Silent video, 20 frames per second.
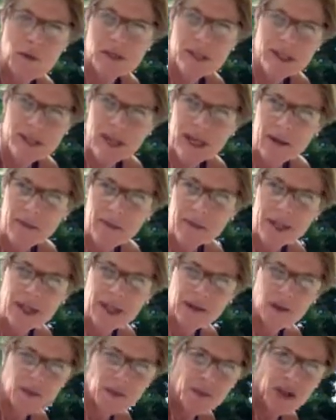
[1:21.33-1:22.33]
What does that
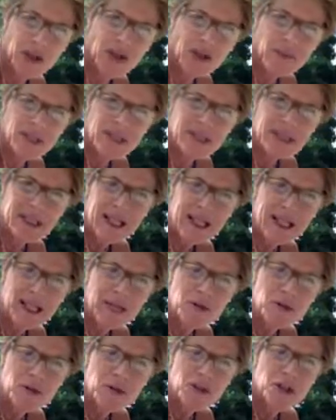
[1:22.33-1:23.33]
mean? Well,
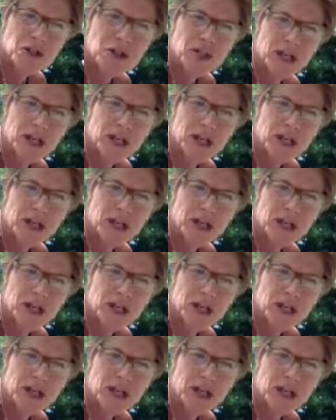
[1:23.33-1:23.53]
slightly push your